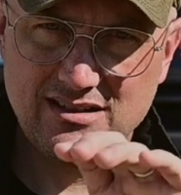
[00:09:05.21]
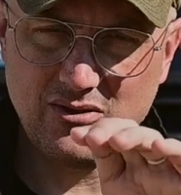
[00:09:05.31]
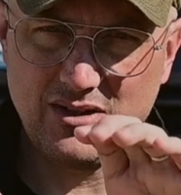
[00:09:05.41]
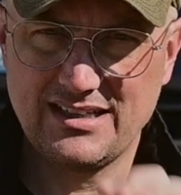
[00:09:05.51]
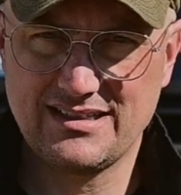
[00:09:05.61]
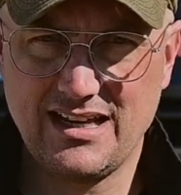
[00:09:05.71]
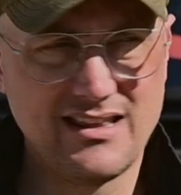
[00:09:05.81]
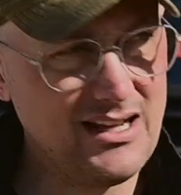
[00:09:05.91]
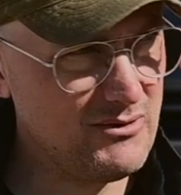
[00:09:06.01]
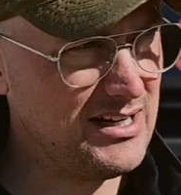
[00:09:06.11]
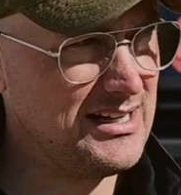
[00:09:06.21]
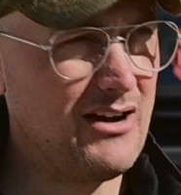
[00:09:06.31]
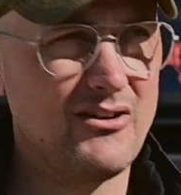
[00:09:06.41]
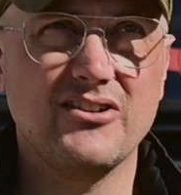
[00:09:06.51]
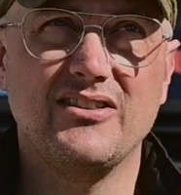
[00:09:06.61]
So let's say that right
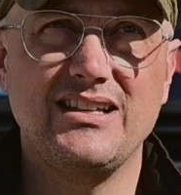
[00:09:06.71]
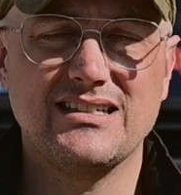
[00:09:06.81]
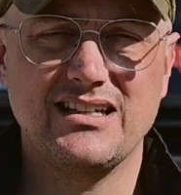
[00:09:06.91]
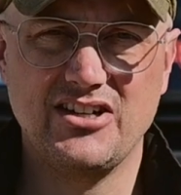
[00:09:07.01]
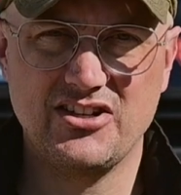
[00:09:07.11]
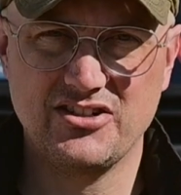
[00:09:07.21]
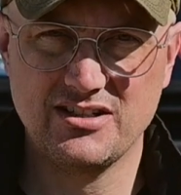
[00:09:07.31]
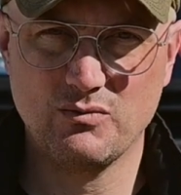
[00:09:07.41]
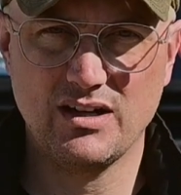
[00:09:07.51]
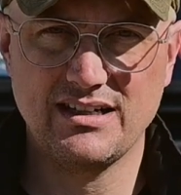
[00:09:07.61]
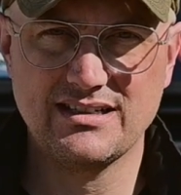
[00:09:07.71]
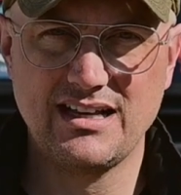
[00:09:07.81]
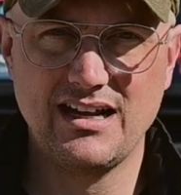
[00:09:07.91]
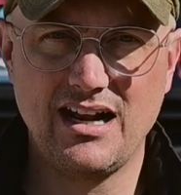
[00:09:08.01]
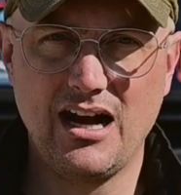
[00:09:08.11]
now under these conditions, we're going to
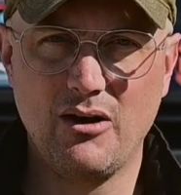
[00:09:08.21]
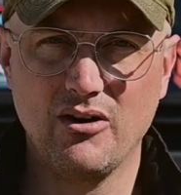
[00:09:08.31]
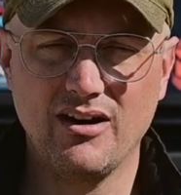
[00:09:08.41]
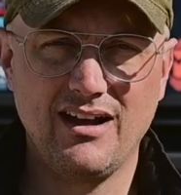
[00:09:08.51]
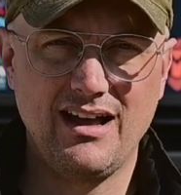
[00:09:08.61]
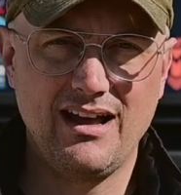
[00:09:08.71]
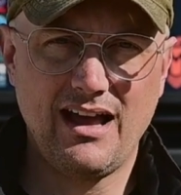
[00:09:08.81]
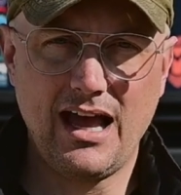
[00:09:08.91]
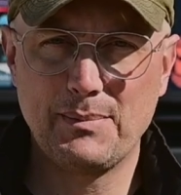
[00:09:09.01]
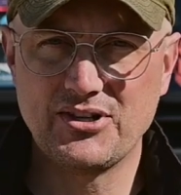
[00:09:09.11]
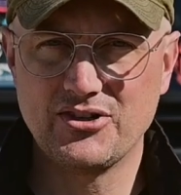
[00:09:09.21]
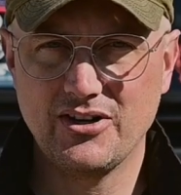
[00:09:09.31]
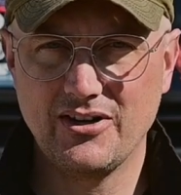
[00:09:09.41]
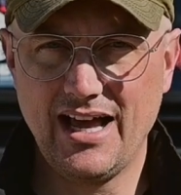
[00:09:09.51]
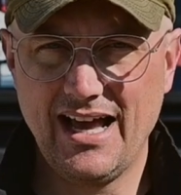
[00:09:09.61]
set our
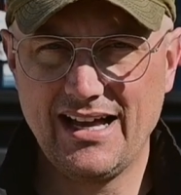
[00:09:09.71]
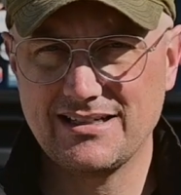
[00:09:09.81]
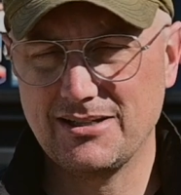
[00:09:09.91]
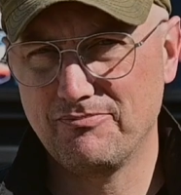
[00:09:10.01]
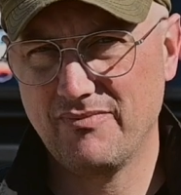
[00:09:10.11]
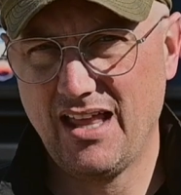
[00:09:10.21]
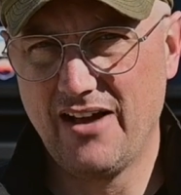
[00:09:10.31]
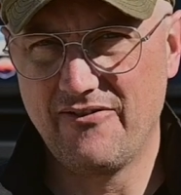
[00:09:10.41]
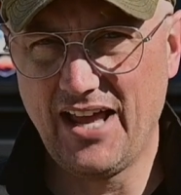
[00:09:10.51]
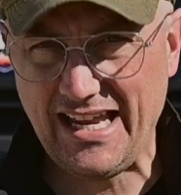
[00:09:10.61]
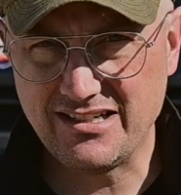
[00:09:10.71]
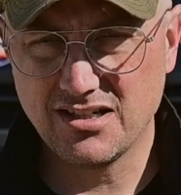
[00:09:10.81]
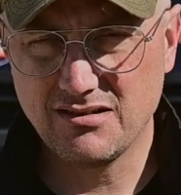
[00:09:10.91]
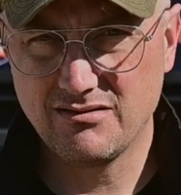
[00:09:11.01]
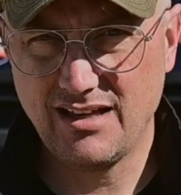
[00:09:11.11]
aperture at
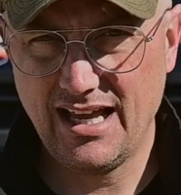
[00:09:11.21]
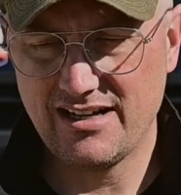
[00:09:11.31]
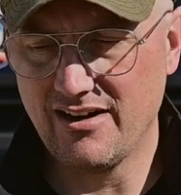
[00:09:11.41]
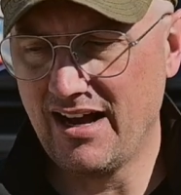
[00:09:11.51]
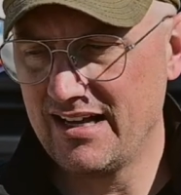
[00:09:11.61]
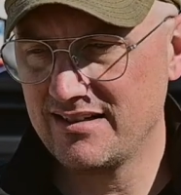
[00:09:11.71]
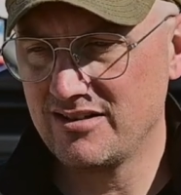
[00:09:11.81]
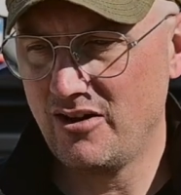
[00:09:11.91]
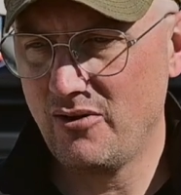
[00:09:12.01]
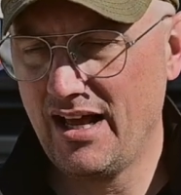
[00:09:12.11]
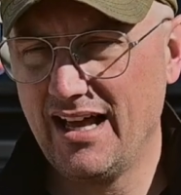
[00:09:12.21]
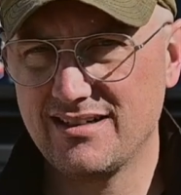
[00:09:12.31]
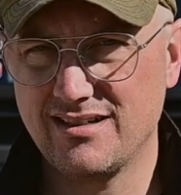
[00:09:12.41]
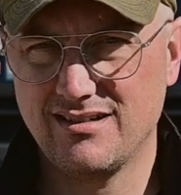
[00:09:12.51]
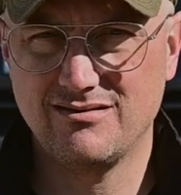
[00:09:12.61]
f8 and our ISO at